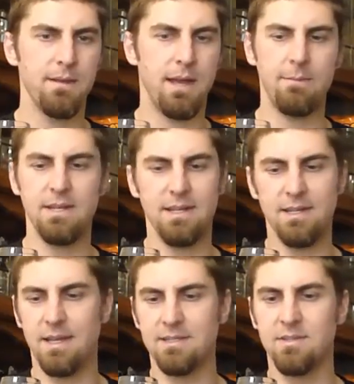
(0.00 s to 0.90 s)
I mean
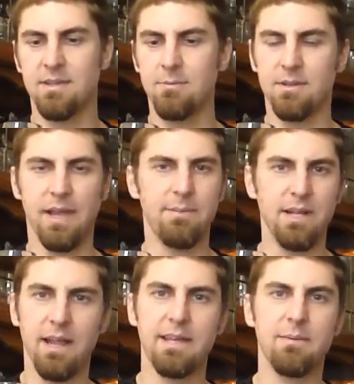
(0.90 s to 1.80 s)
that's the thing with Lambda.
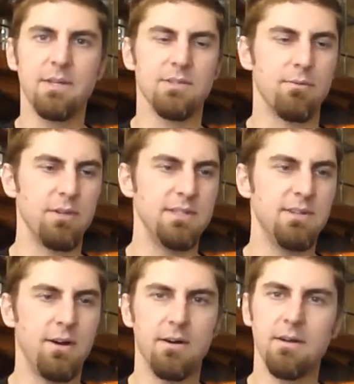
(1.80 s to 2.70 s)
I like them because they're really
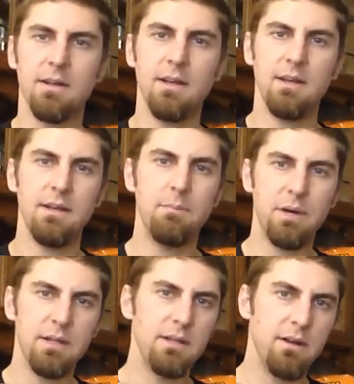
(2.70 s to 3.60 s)
tart,
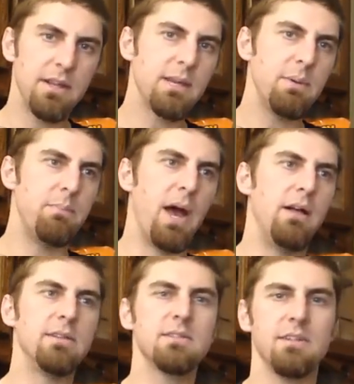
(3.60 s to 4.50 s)
but you know they can be
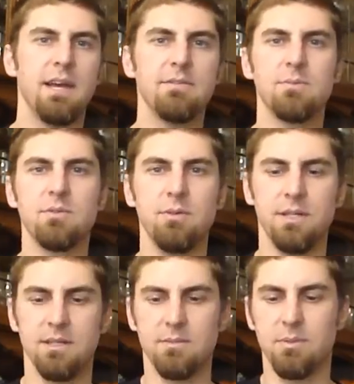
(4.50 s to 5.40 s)
balanced and have some sweetness.